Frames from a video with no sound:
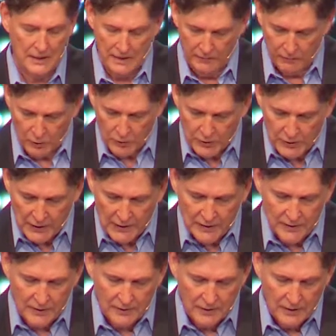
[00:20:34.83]
Verse
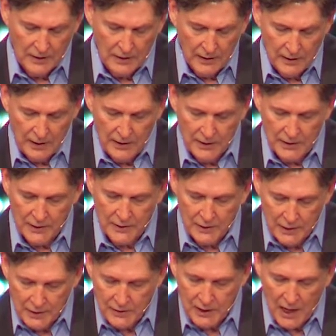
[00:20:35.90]
6, he says,
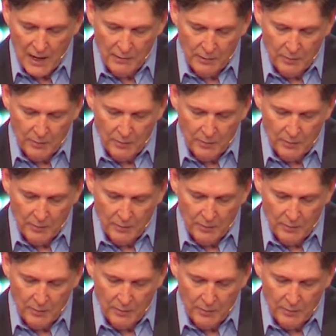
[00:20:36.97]
this time